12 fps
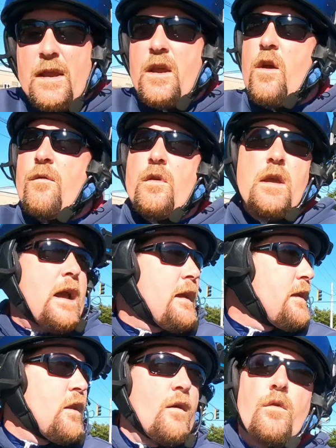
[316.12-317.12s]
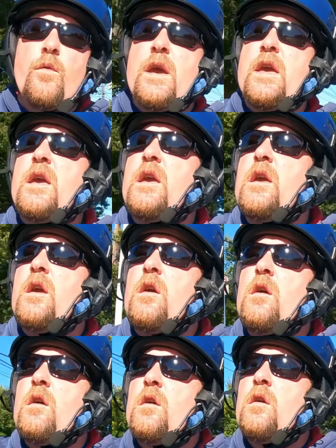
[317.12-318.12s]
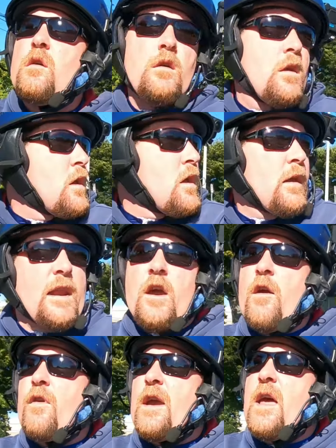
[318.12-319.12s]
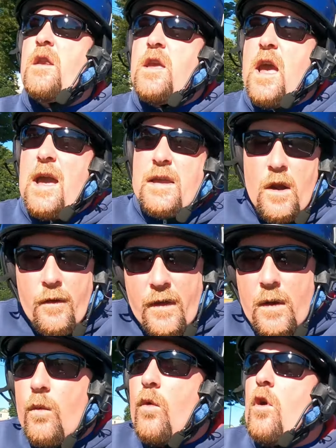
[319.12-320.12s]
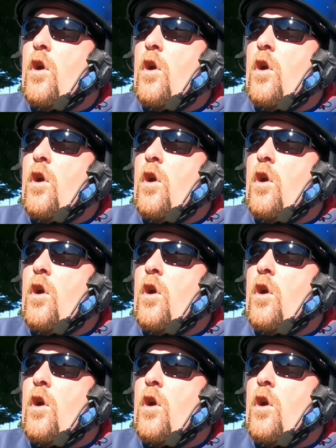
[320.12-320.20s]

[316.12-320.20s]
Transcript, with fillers: I get over? Yeah, I get over. Whee. Can I get over again? Yeah, I get over again.